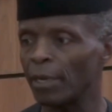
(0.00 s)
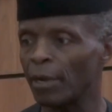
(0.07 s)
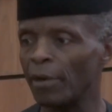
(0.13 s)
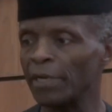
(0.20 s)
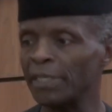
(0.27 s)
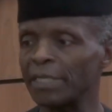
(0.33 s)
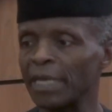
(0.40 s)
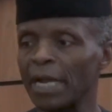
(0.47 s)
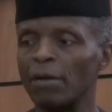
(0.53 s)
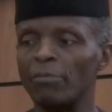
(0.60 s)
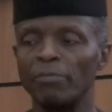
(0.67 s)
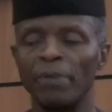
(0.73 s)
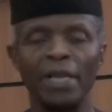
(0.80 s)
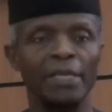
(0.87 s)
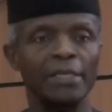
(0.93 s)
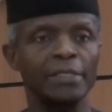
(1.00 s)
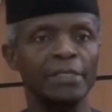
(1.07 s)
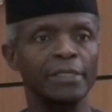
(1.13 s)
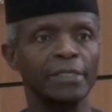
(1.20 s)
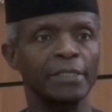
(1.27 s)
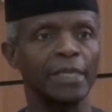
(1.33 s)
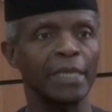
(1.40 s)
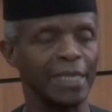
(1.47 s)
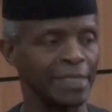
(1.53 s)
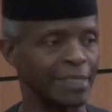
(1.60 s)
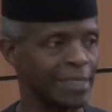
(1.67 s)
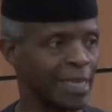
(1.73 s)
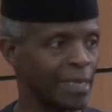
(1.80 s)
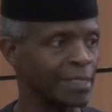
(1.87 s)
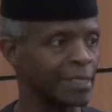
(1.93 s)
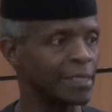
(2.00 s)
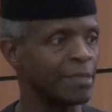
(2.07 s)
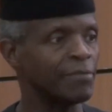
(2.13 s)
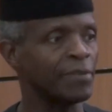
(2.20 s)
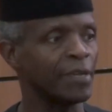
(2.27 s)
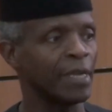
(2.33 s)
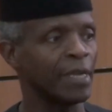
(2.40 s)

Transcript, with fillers: current account balance is negative,